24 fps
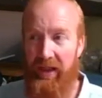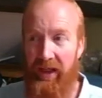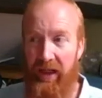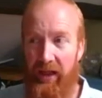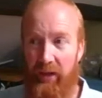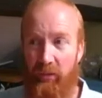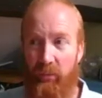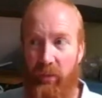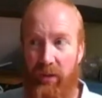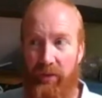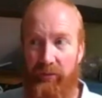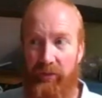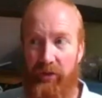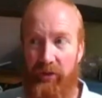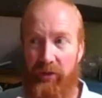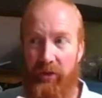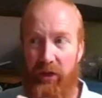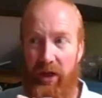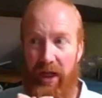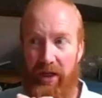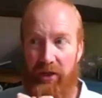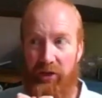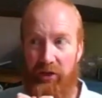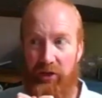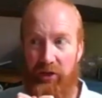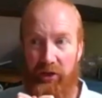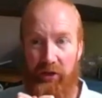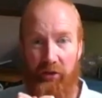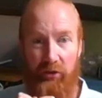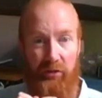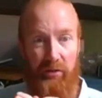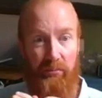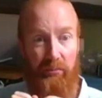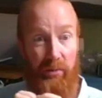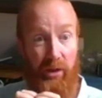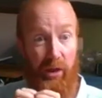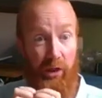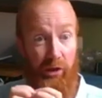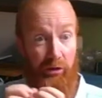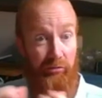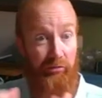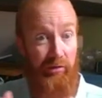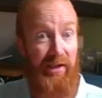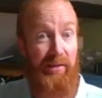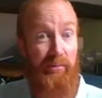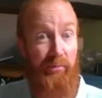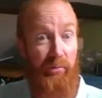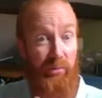and whether actually you can put a
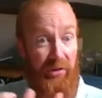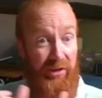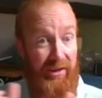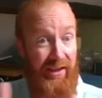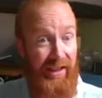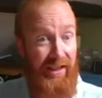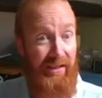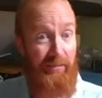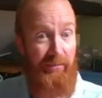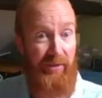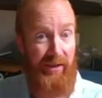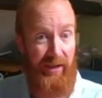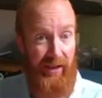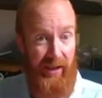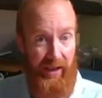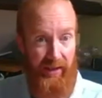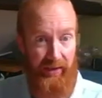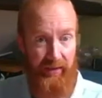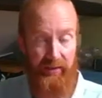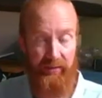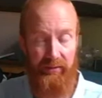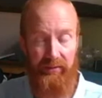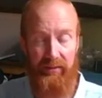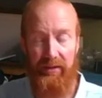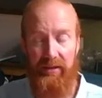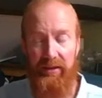credible team together.